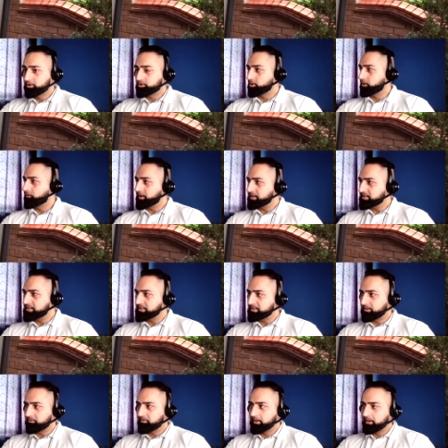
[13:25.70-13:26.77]
So if I see
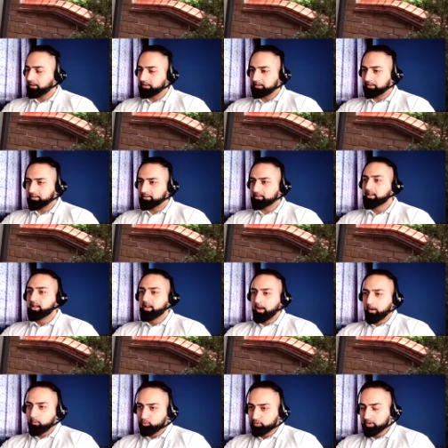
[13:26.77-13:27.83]
something like this,
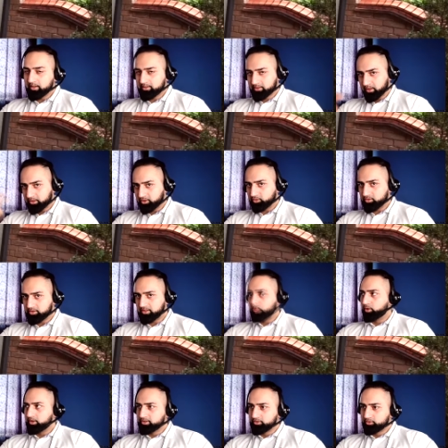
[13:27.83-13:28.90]
I'm really excited to see
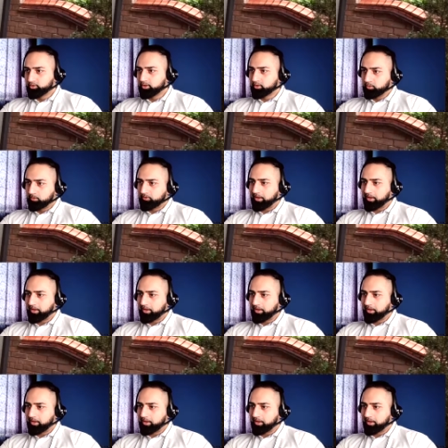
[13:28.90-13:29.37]
what he's doing with